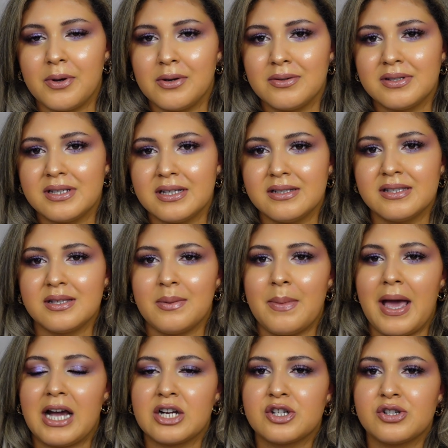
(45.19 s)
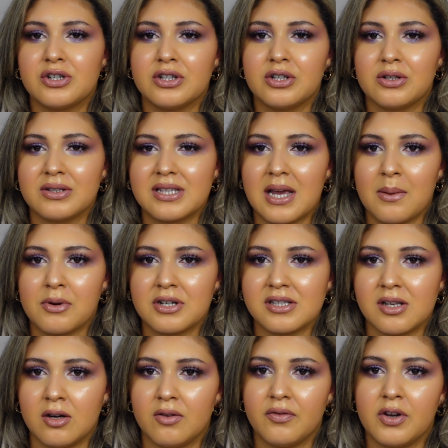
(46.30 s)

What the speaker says: posted some extra little 10% off